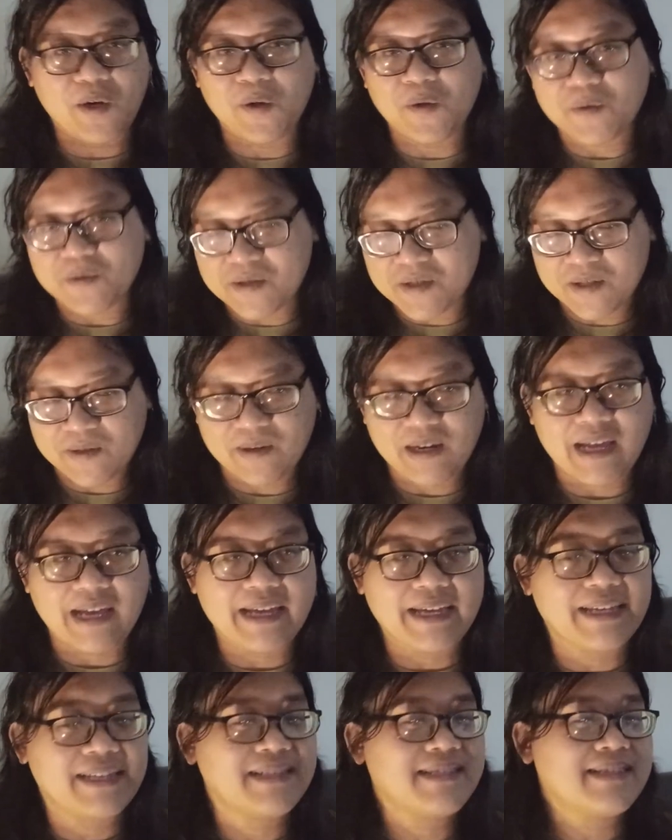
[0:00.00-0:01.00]
also
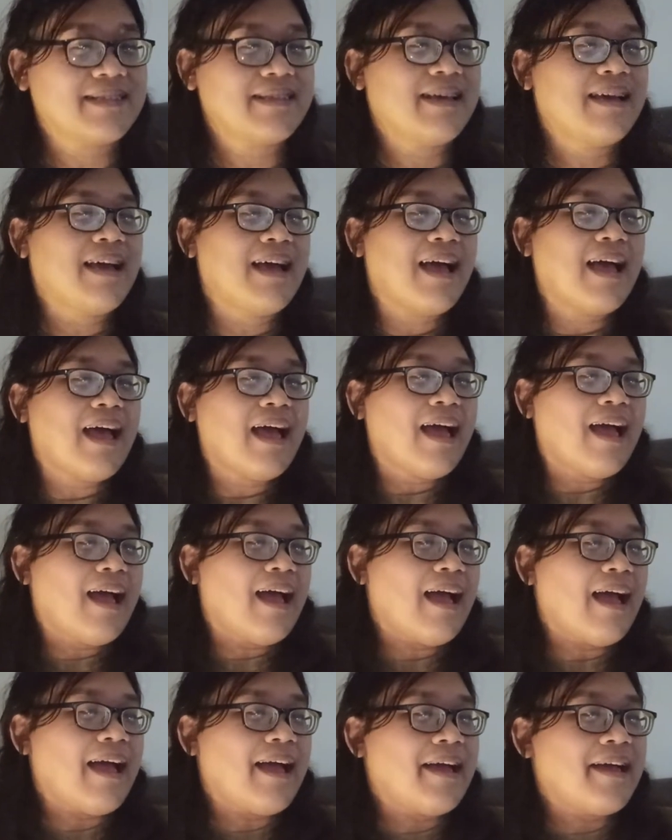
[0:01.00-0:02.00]
likes.
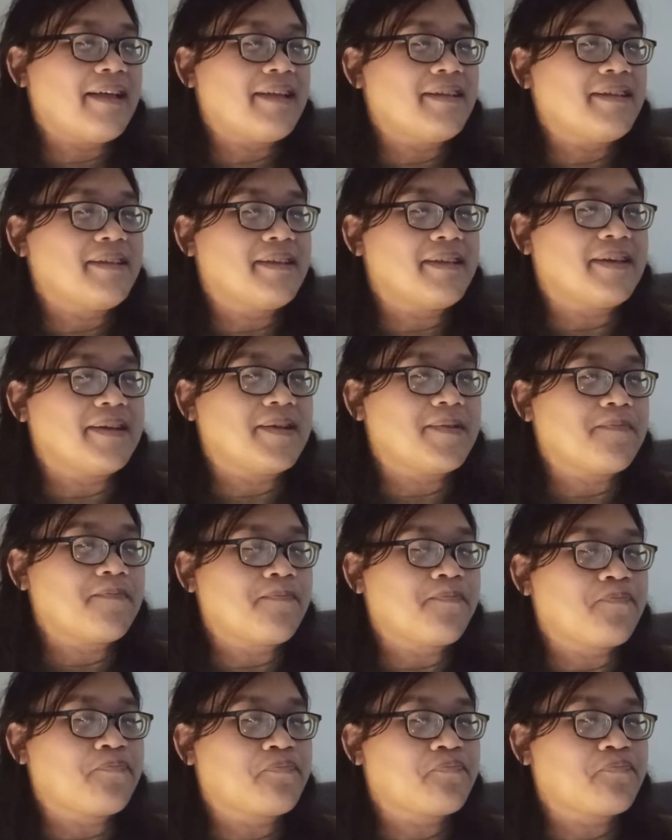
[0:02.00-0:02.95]
And um,